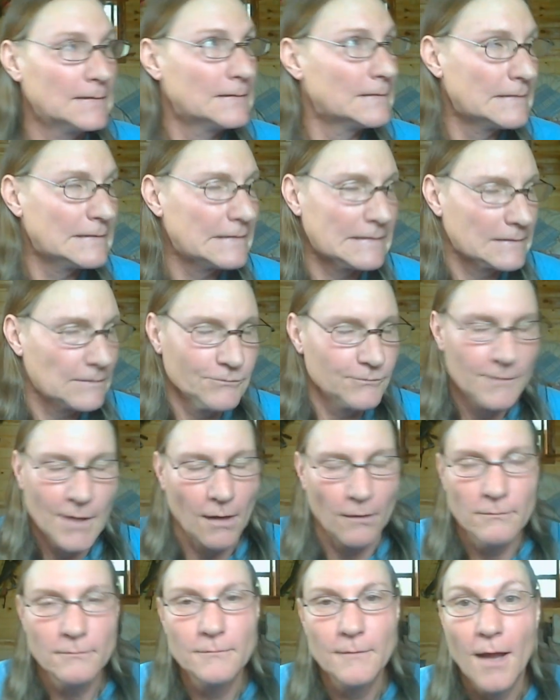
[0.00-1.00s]
Yeah, no.
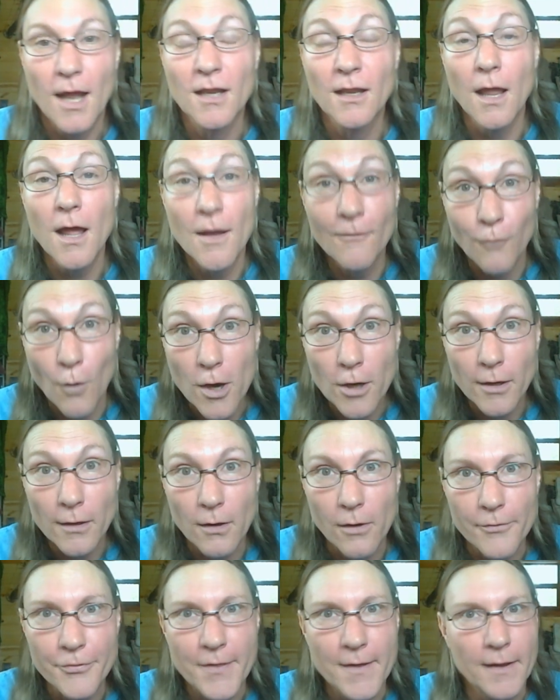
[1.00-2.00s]
I love working
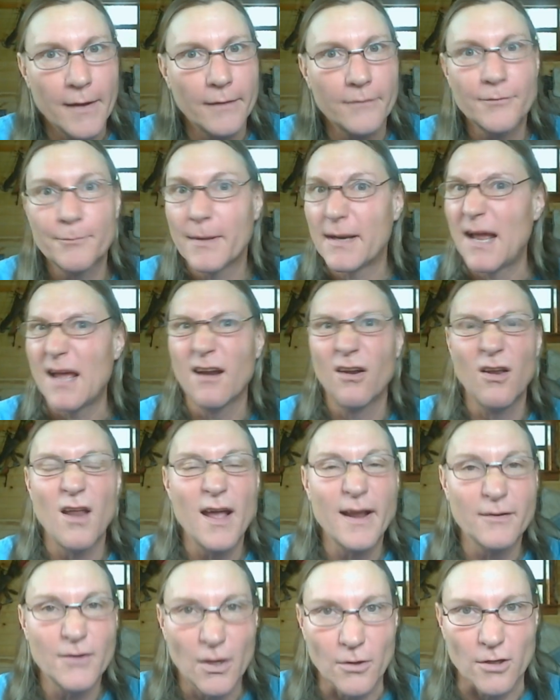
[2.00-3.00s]
on things, but I don't
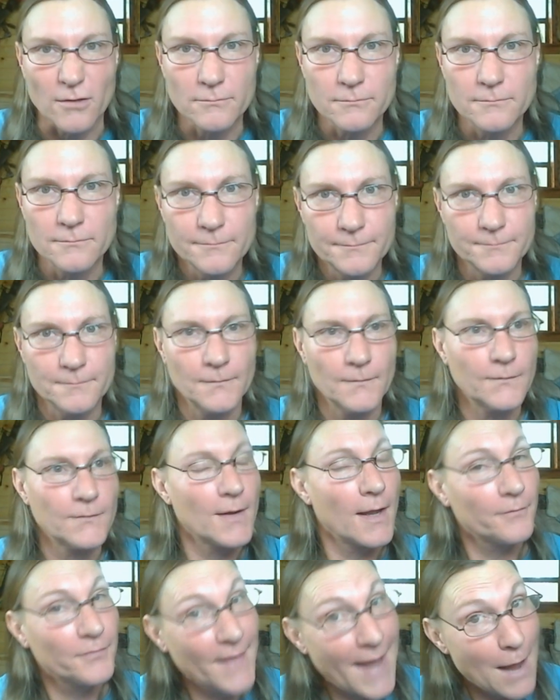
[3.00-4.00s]
like dirt.
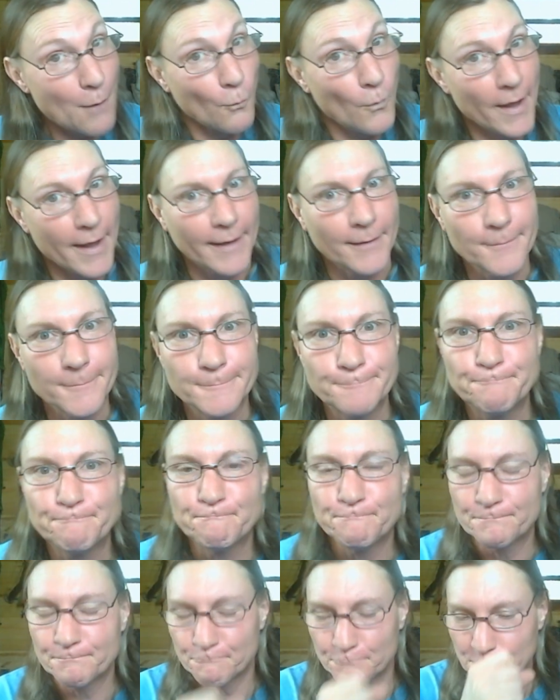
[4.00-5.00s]
Not that way.
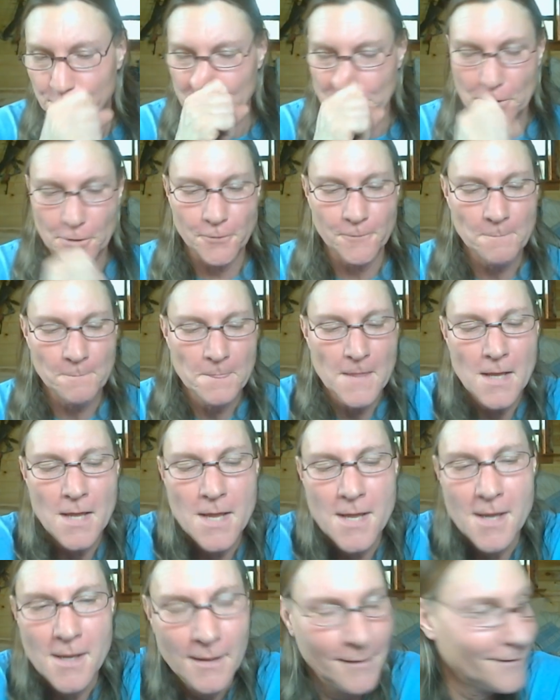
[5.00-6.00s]
So,
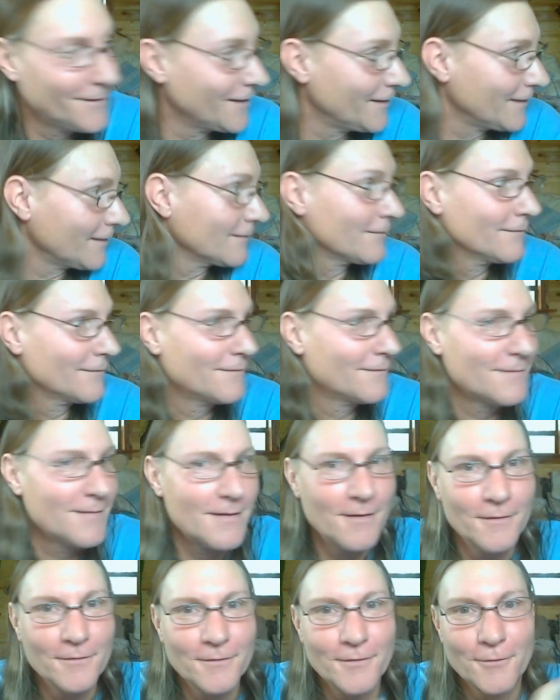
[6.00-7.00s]
yeah,
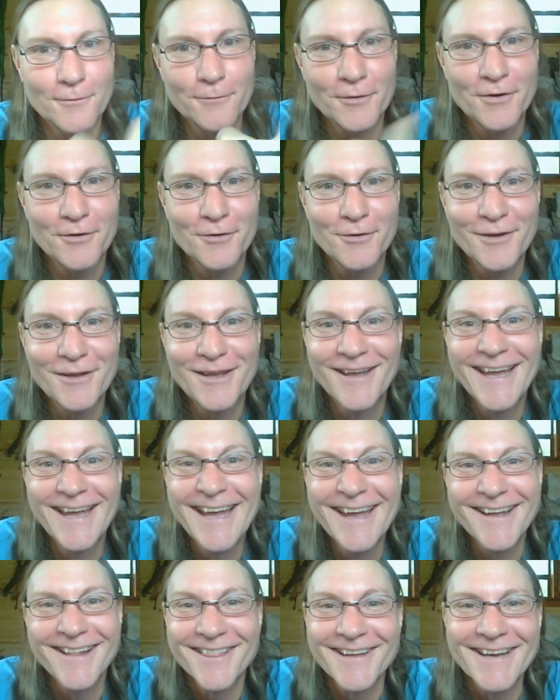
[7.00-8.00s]
T's over here
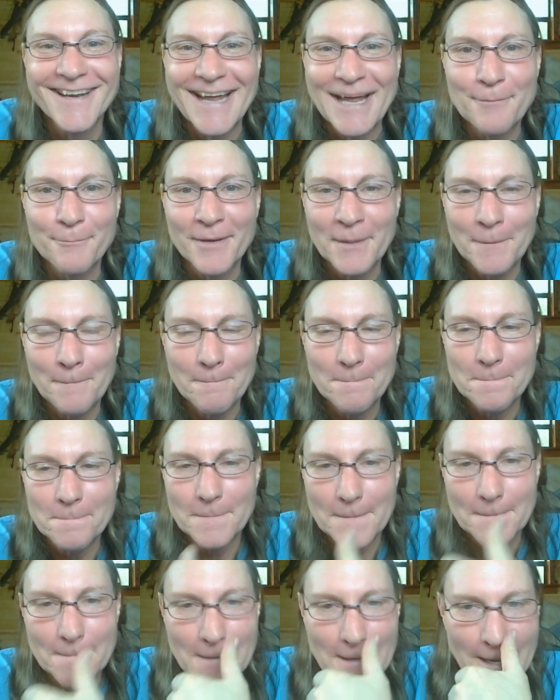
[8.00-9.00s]
giggling at me.
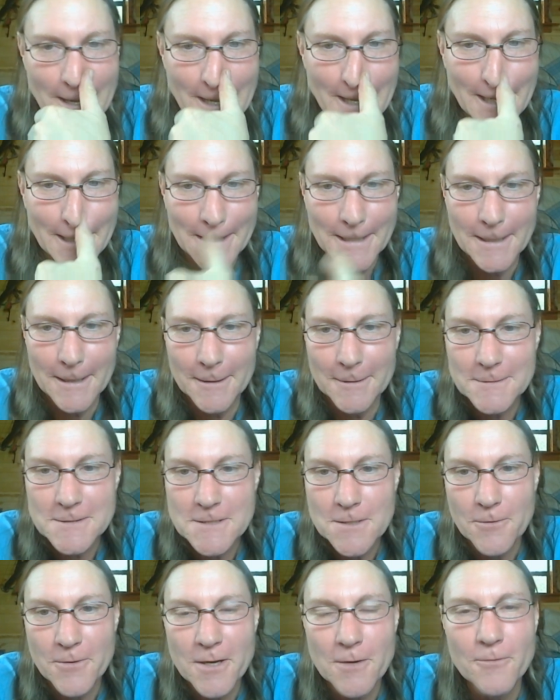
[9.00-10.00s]
And uh,
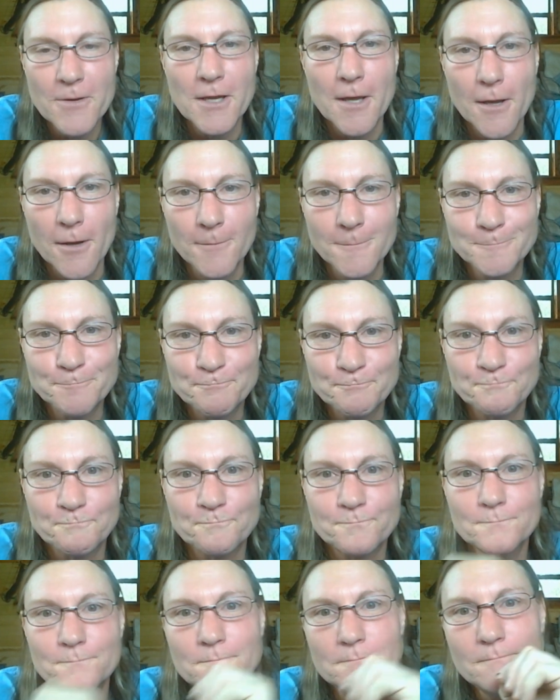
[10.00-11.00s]
so here we go.
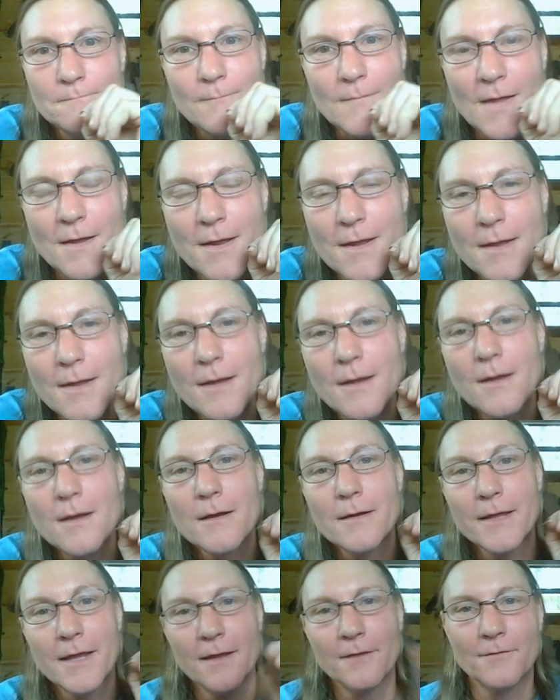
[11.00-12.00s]
Uh,
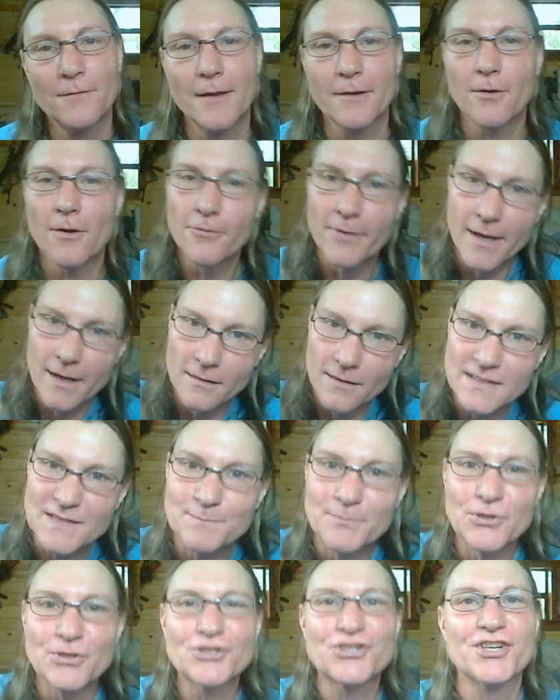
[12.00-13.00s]
Ken's like, okay, let's
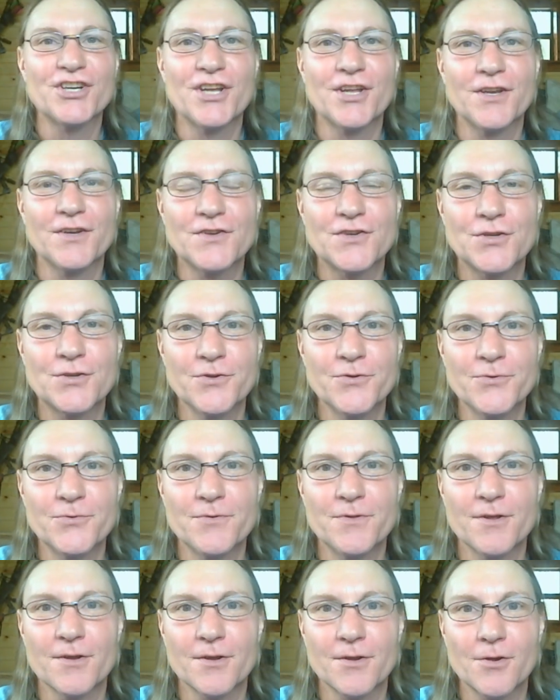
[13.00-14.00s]
push it into the